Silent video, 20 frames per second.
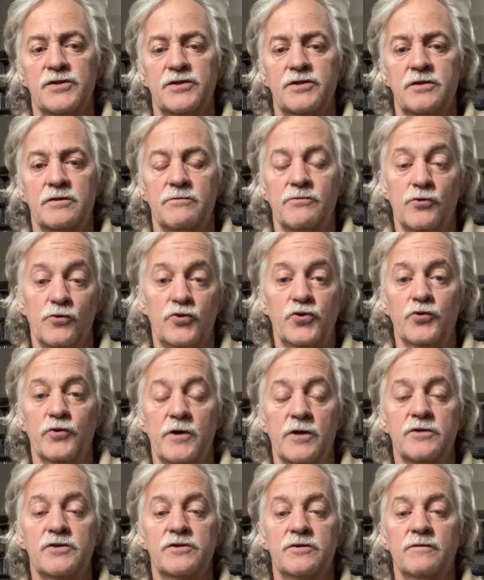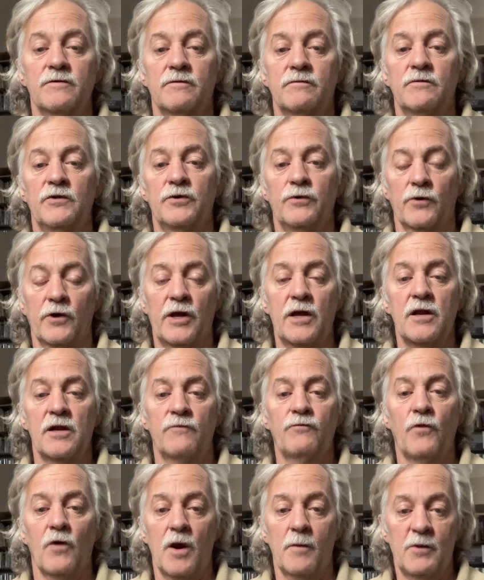the nutrients in organic
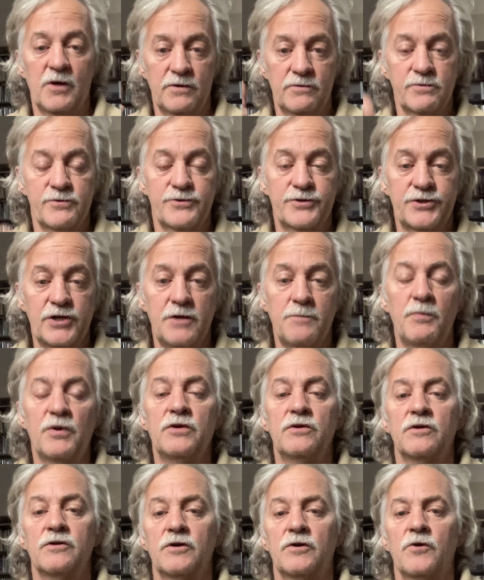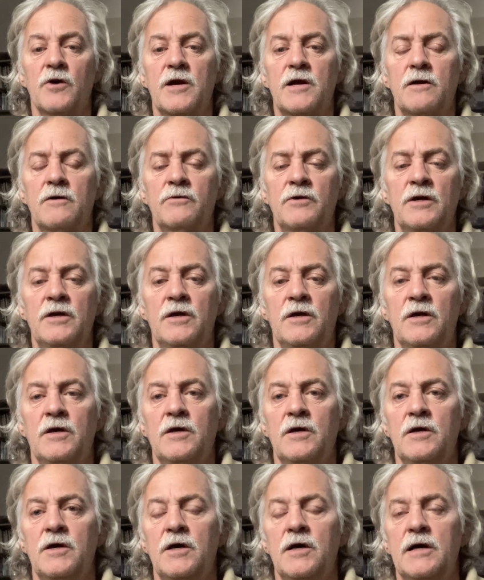farming seep into the ground.
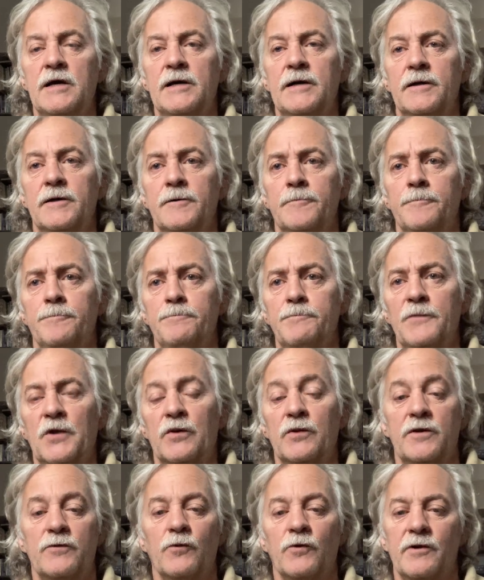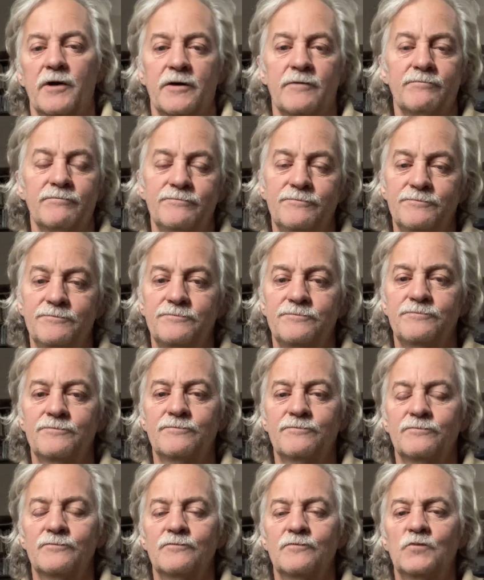Only we're not
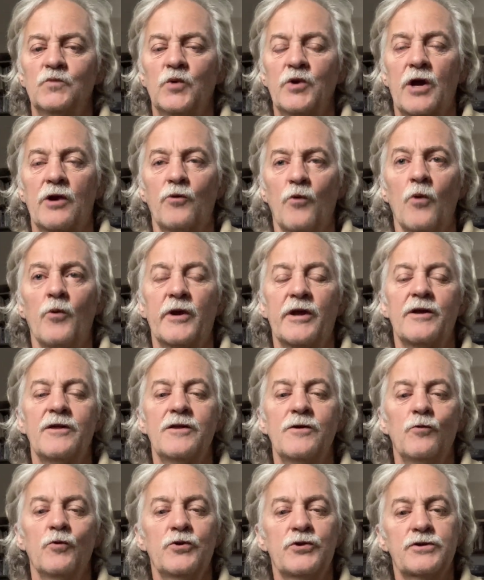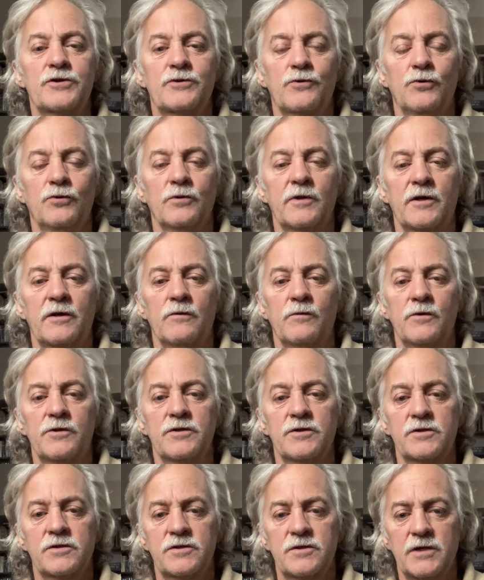growing anything; we're just cooling it, which
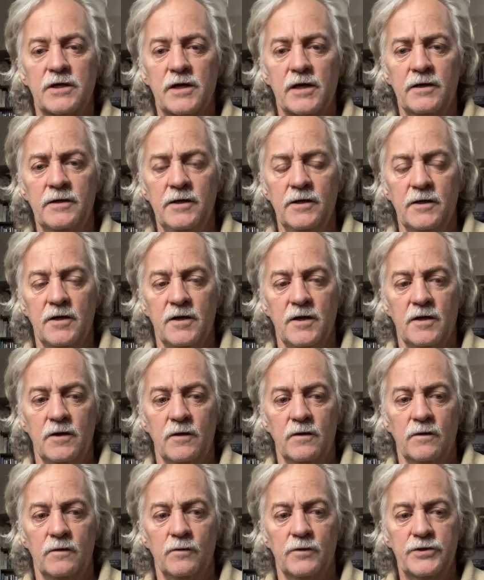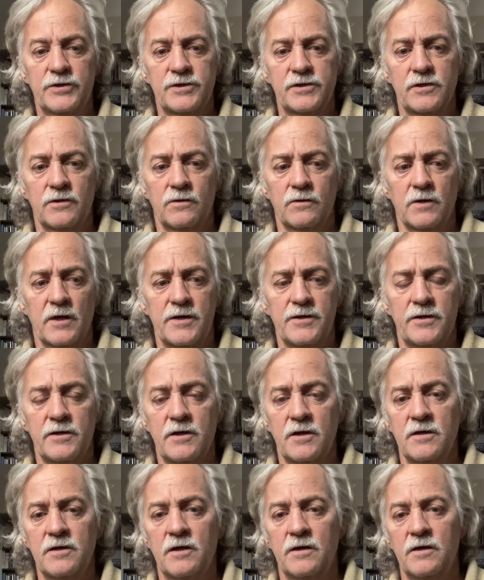is the whole
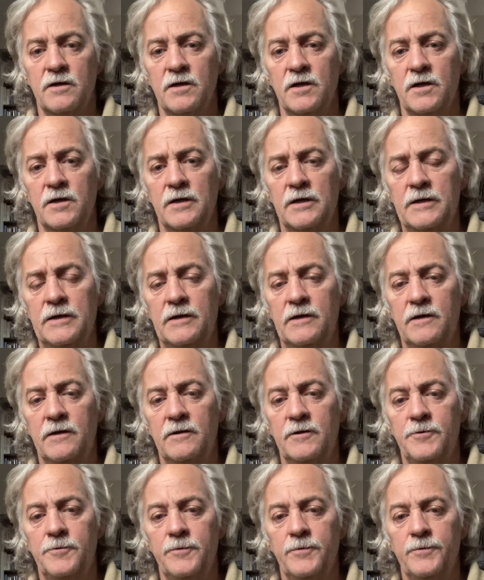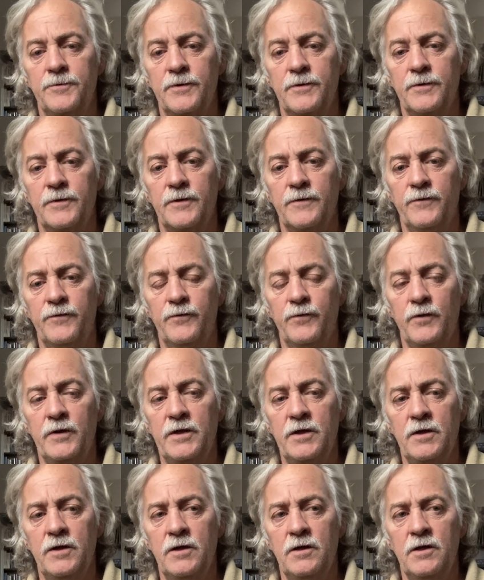idea. And if
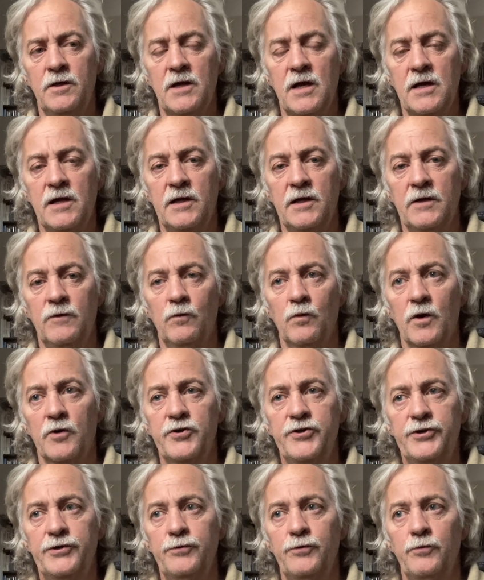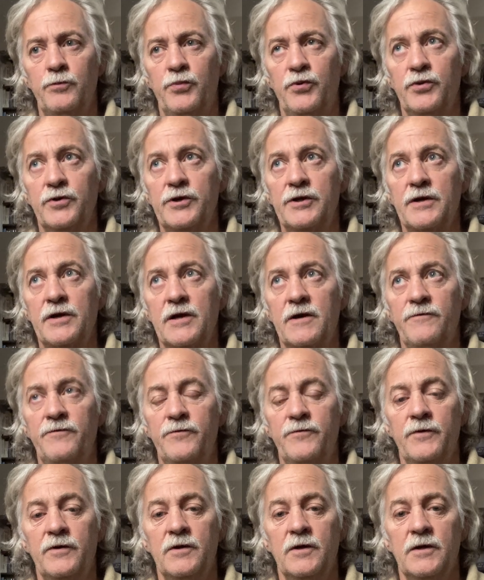we were to put enough